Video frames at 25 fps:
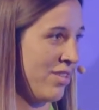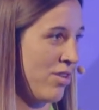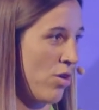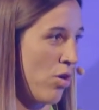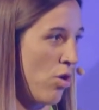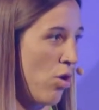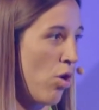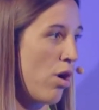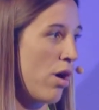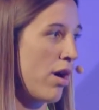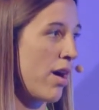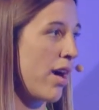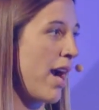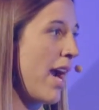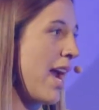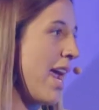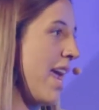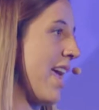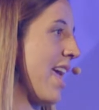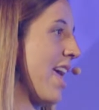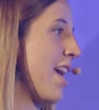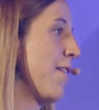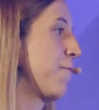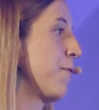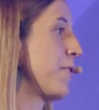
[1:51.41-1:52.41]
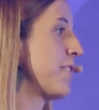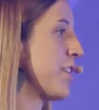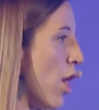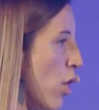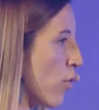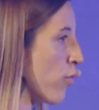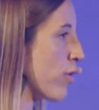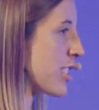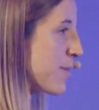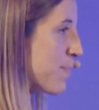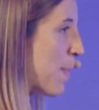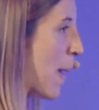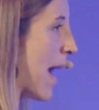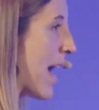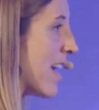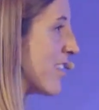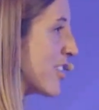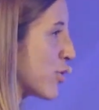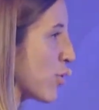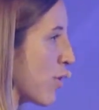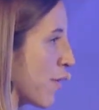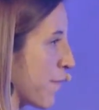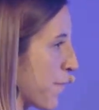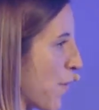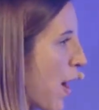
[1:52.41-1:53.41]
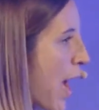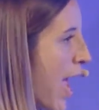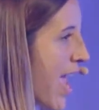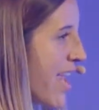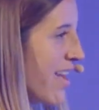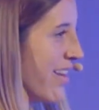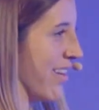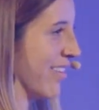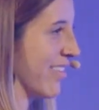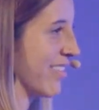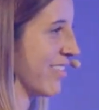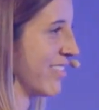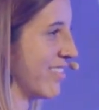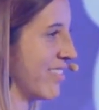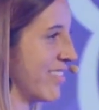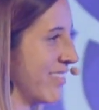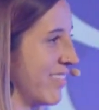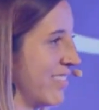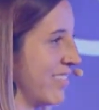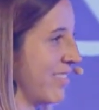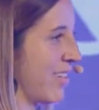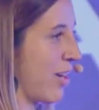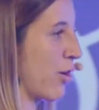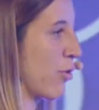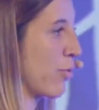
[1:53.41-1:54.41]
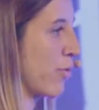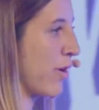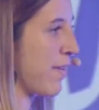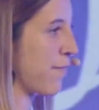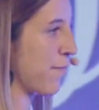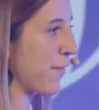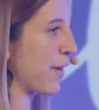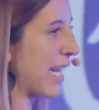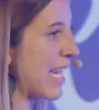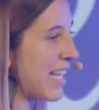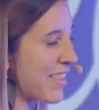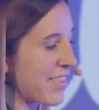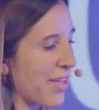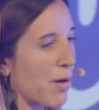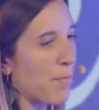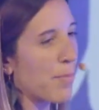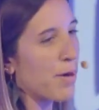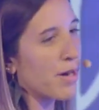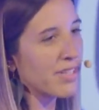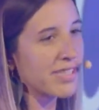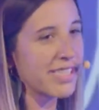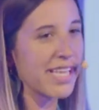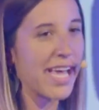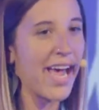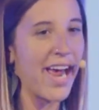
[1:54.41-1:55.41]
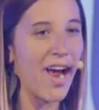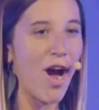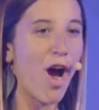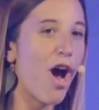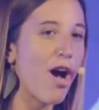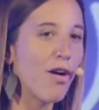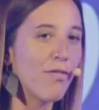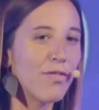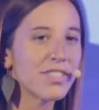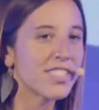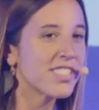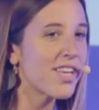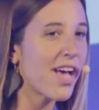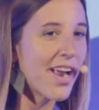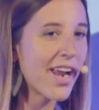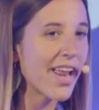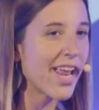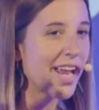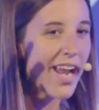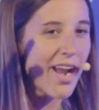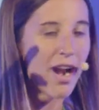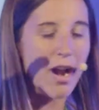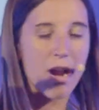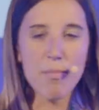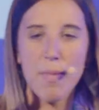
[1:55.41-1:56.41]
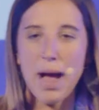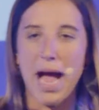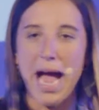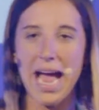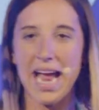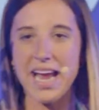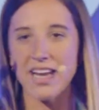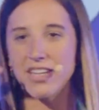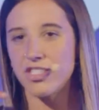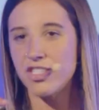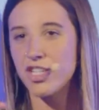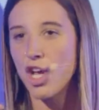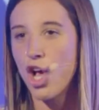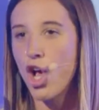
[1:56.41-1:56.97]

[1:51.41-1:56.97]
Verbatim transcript: Or if we don't respond to a friend, or we forget their birthday, all of a sudden in our minds,